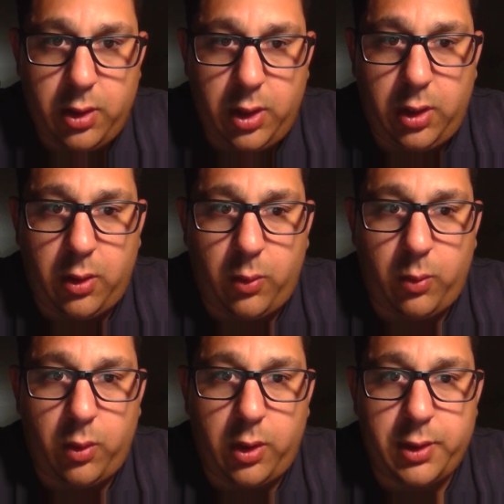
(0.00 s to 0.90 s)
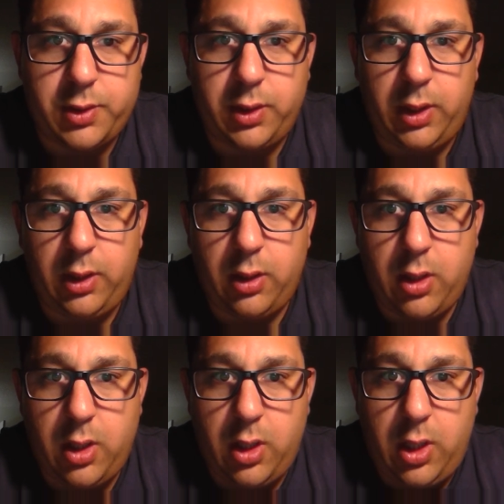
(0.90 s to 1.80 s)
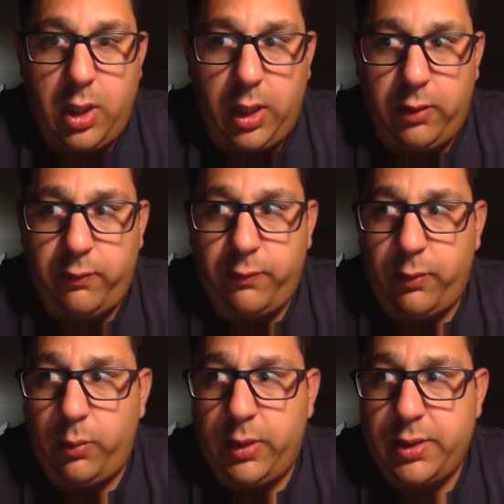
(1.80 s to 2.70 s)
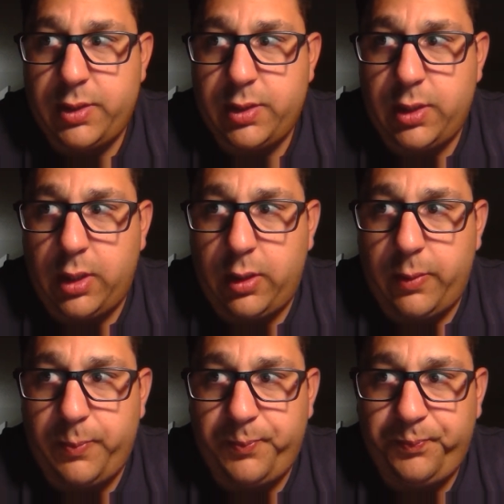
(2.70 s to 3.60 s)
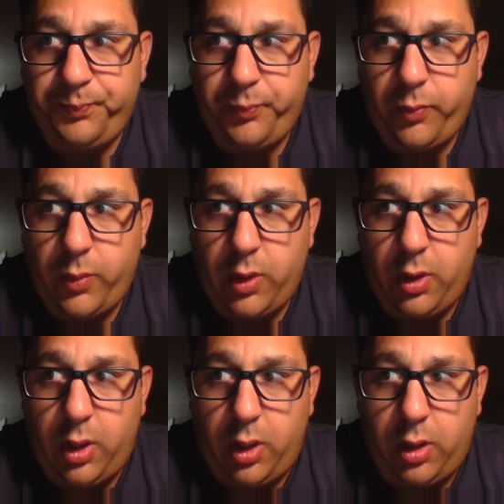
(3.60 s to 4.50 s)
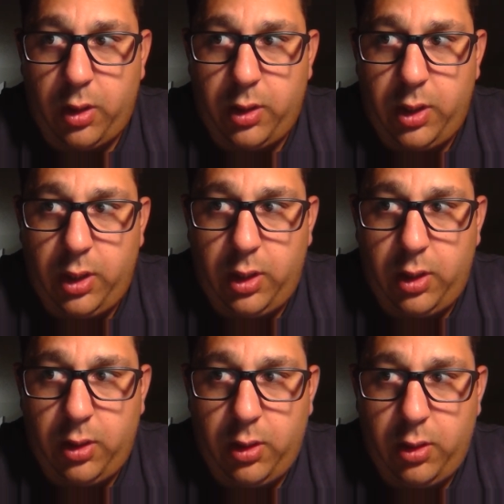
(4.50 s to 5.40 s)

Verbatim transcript: you know, largely influenced um, uh, the